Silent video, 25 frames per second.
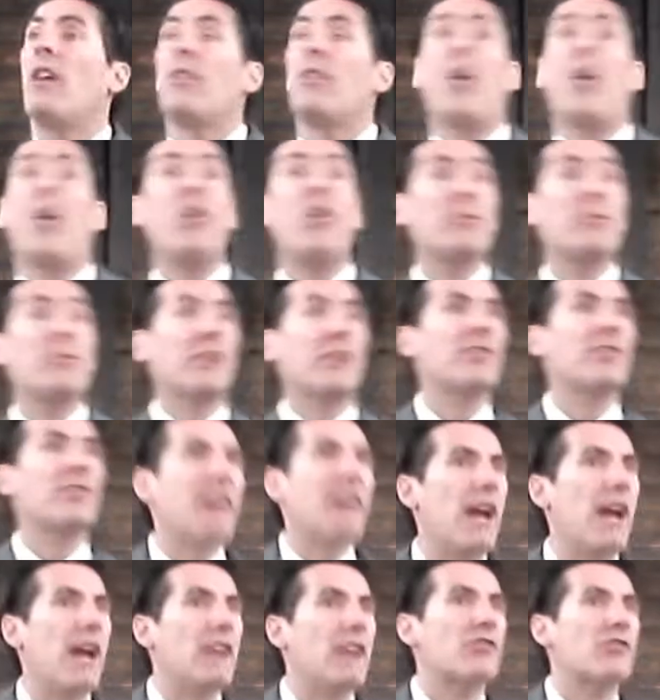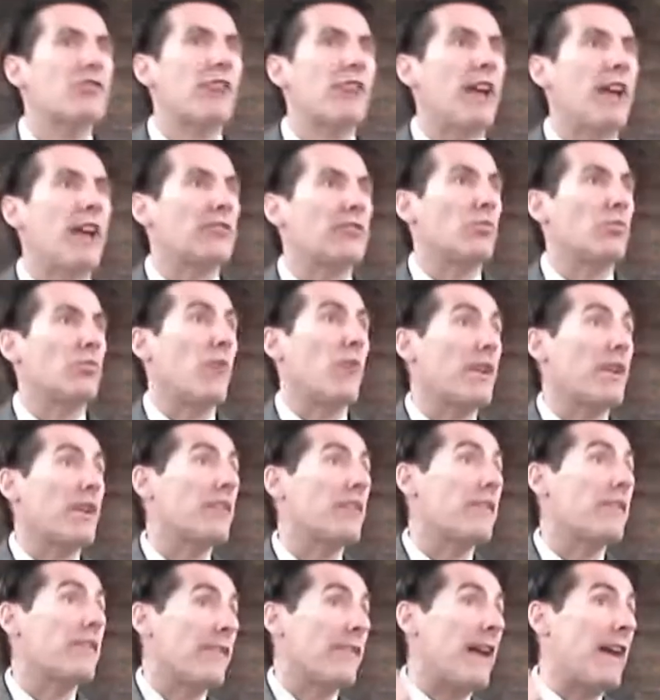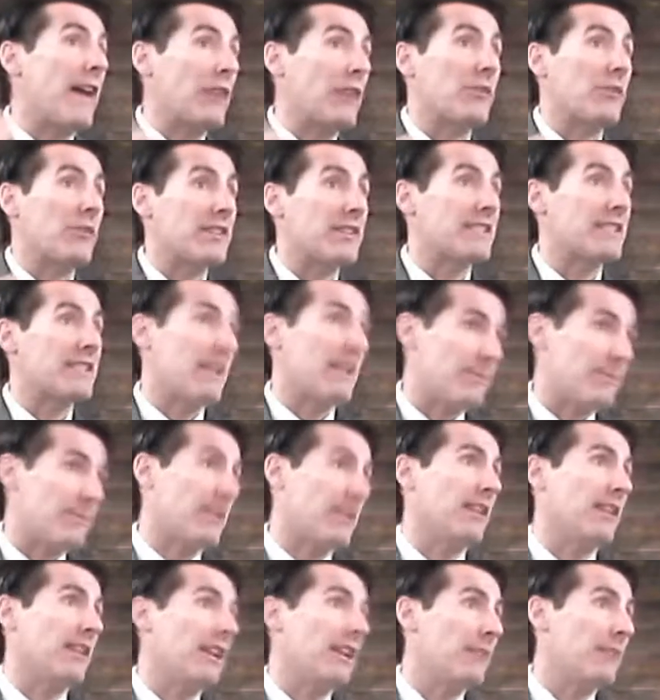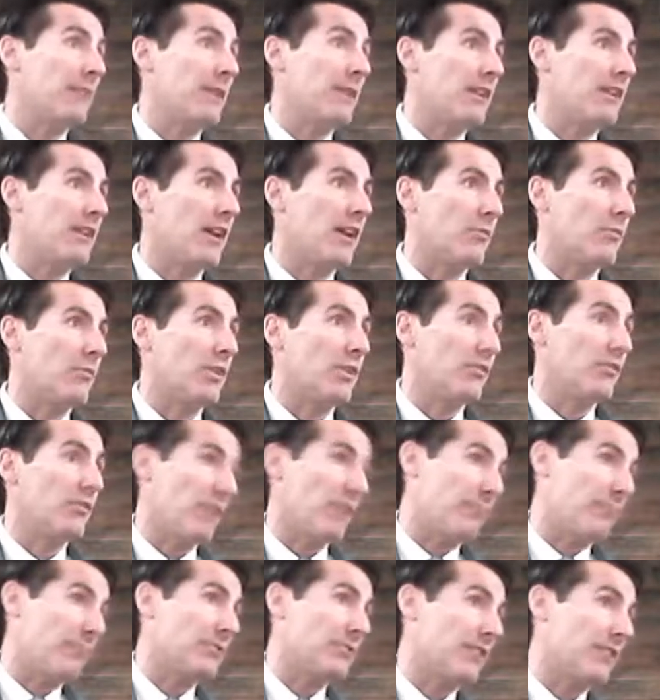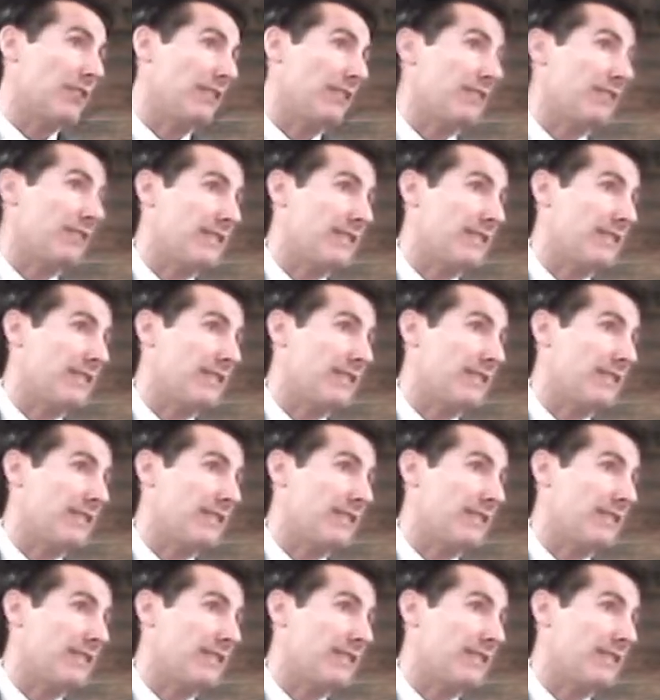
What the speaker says: The home's under contract. What are the following steps that need to be done when you represent